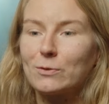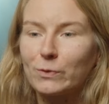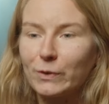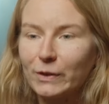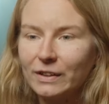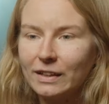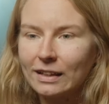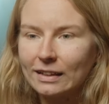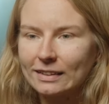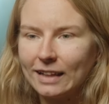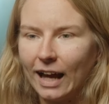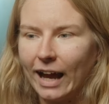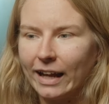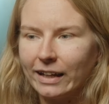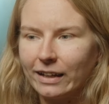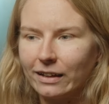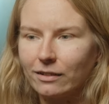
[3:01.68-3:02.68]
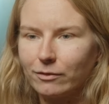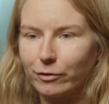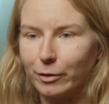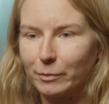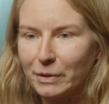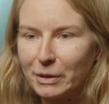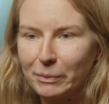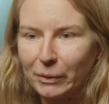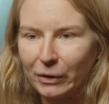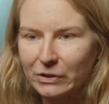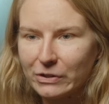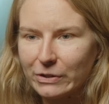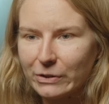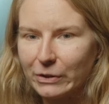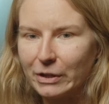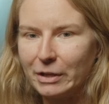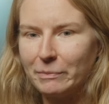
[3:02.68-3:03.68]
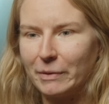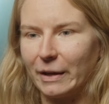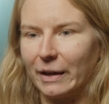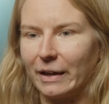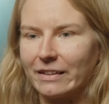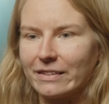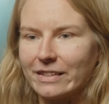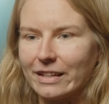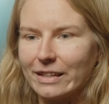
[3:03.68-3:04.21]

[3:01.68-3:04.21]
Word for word: really exciting for me personally because